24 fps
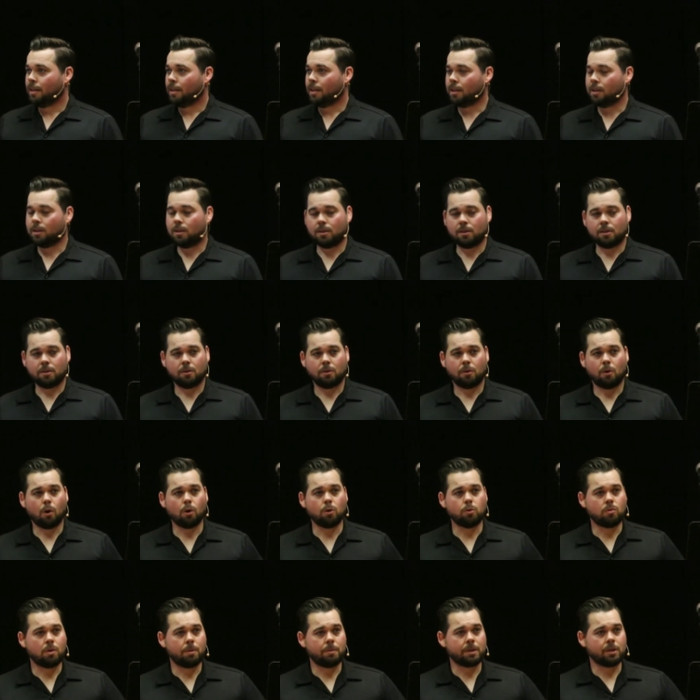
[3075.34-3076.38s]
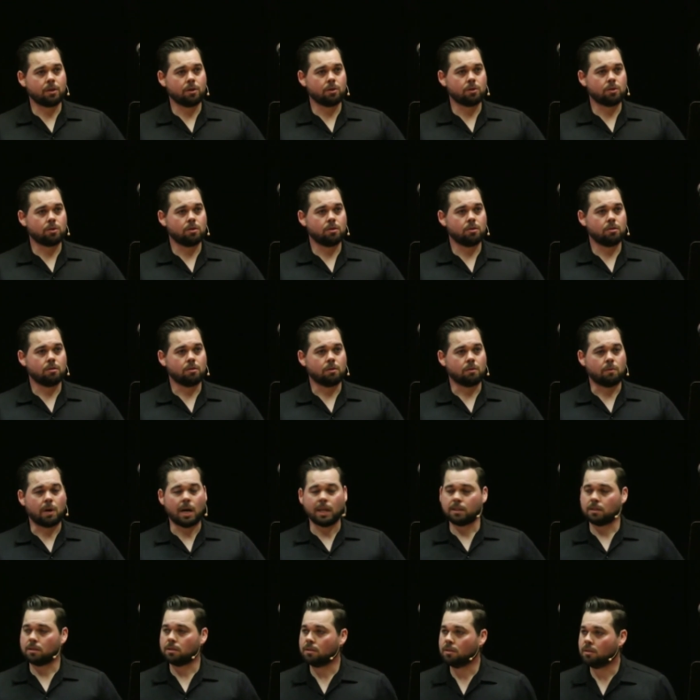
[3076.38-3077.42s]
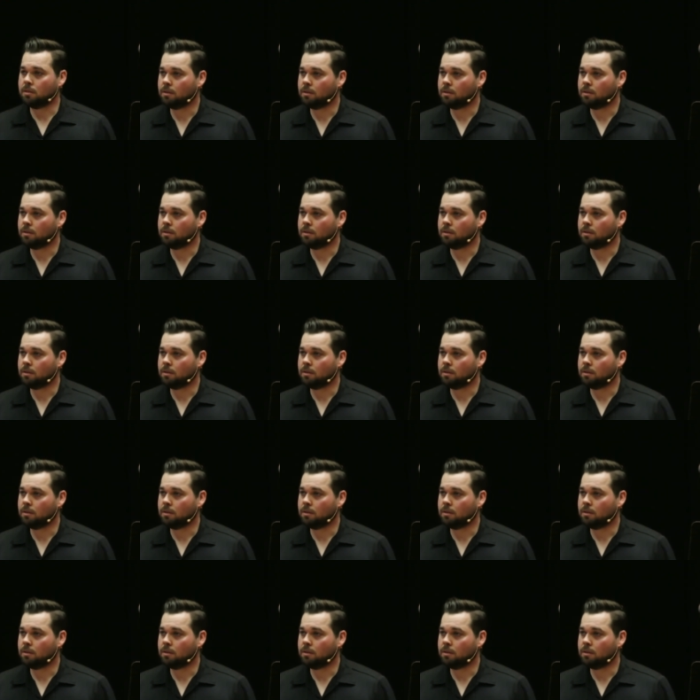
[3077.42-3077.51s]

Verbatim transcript: And the old woman goes, What?